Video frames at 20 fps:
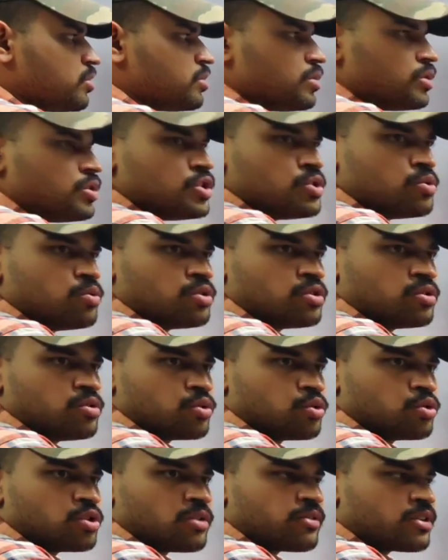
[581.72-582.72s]
Nu to
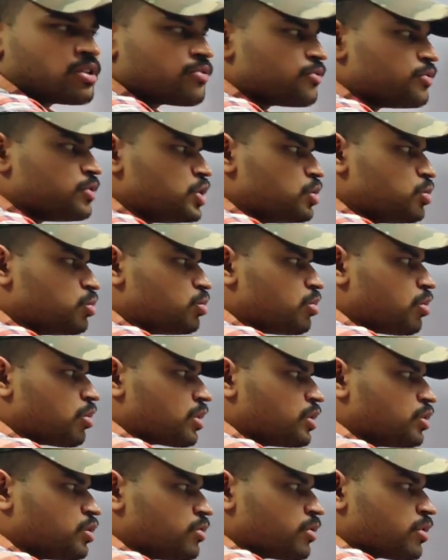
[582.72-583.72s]
root over of nu or
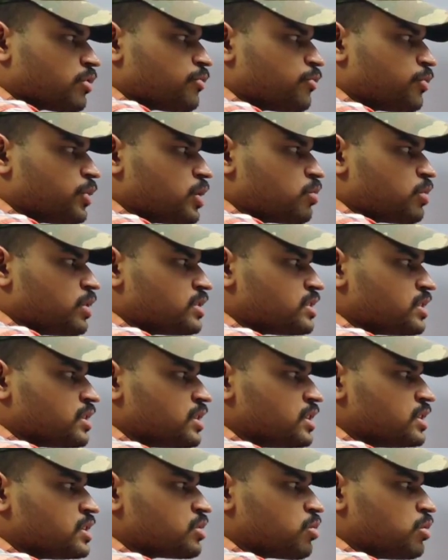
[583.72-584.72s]
root over of frequency
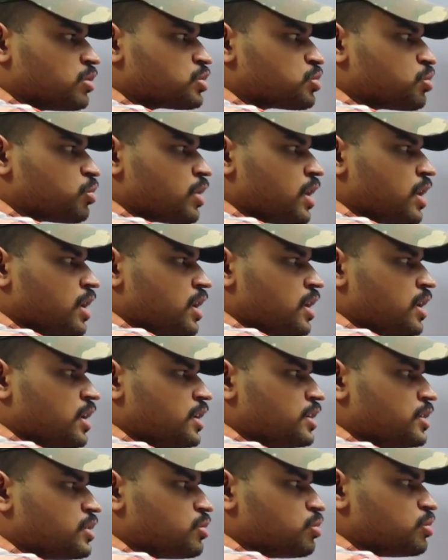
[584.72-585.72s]
is equals to A
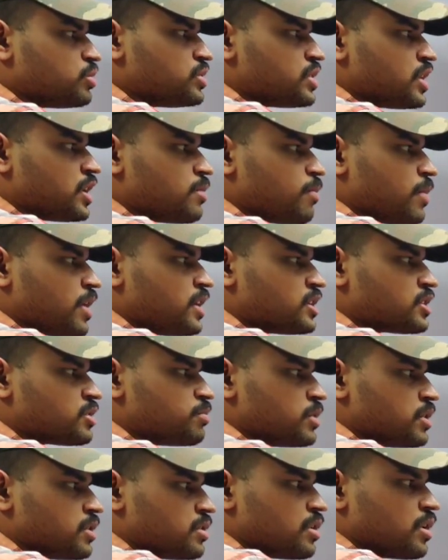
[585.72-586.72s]
into Z minus
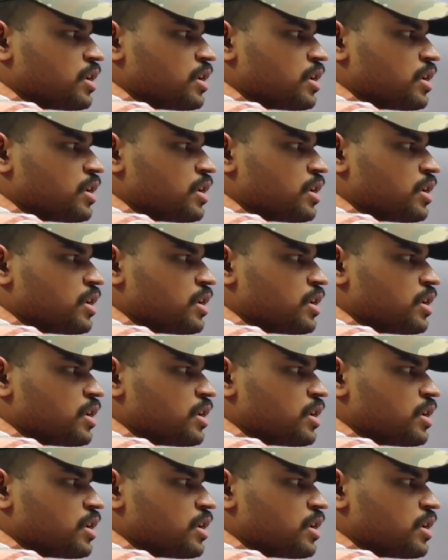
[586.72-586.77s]
B.